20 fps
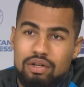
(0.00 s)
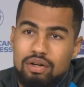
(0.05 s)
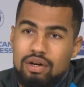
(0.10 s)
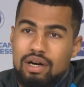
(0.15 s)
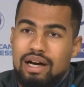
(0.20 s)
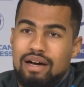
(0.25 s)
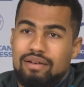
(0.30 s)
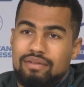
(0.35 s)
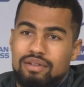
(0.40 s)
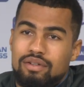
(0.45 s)
not
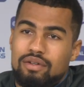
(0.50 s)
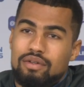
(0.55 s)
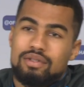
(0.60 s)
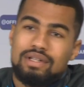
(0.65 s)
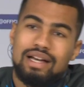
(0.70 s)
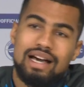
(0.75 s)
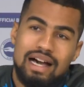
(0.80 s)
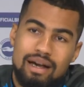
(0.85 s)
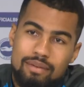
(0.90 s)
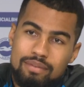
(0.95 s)
have those
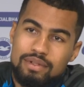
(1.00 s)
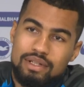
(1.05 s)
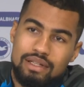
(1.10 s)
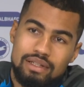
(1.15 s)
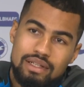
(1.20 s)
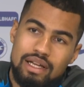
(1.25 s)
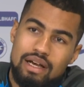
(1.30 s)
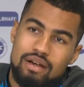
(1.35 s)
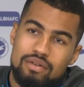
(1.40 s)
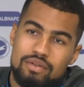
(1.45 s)
ups
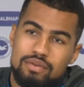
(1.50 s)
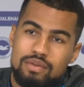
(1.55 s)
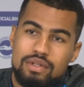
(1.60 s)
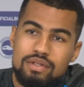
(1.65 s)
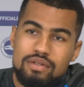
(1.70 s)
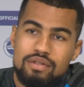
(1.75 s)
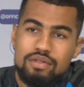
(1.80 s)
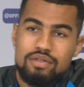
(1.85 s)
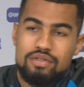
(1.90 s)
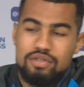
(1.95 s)
and downs
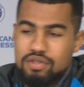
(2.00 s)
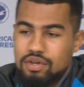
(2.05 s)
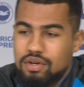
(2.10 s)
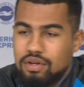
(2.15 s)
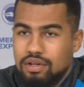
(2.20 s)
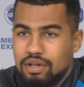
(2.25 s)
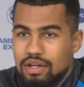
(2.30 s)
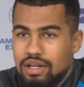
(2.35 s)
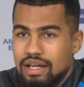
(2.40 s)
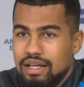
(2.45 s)
which
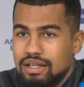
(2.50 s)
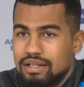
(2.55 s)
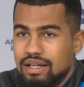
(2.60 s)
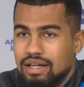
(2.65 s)
younger kids